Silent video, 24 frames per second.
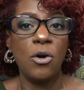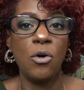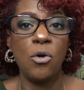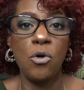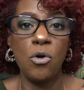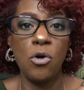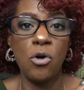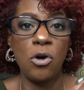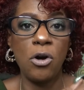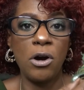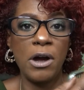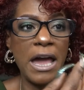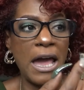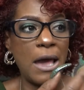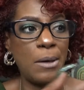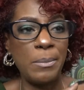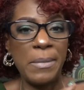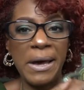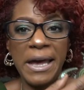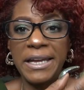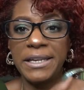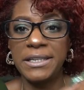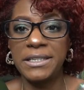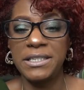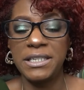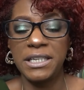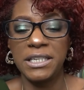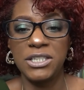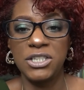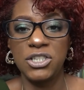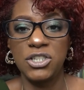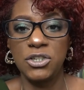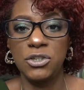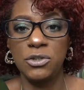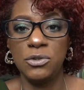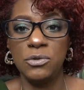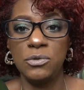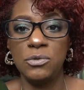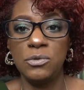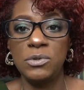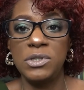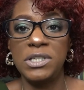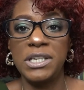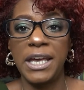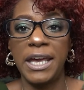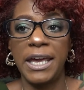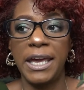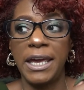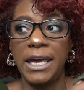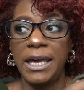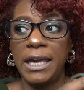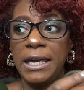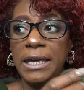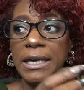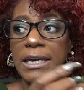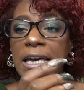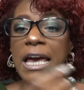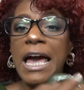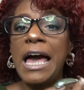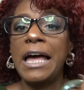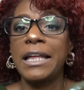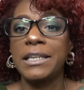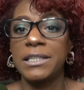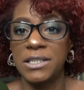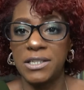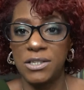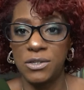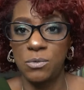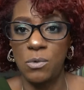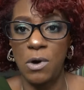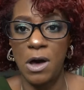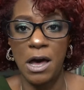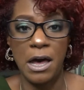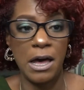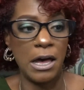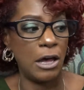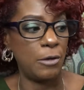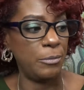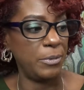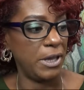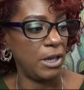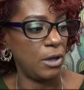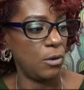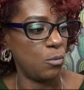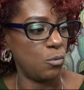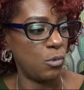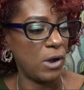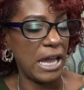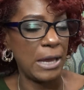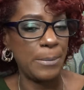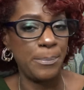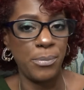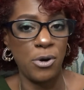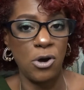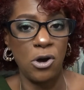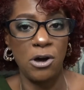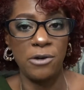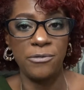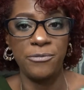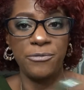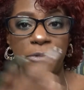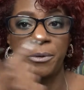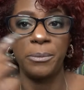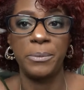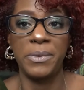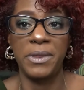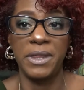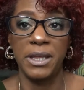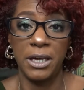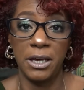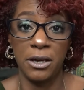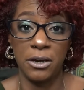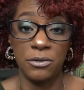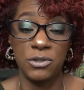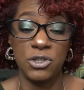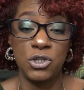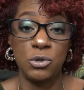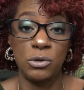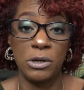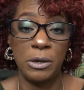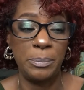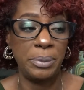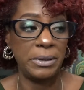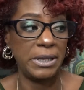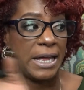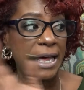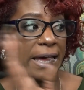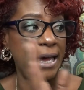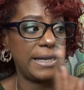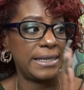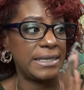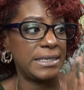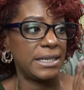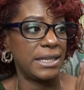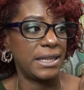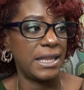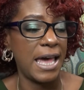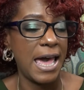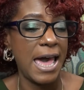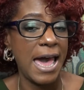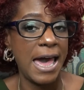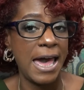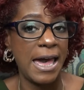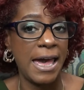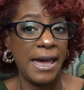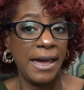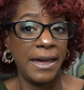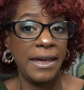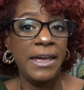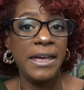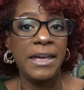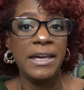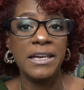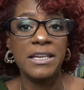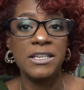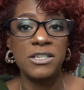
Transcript: or I might just use a cotton swab and wipe off from there to apply it to the eye